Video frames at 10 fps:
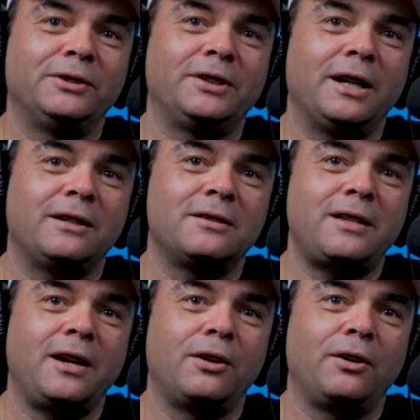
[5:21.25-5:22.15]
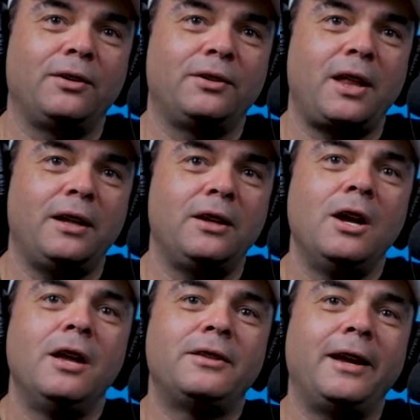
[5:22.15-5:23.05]
Texas. They are
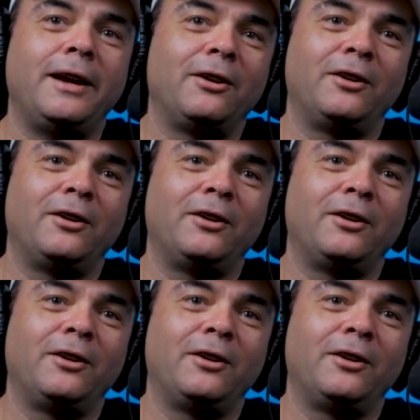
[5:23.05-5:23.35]
they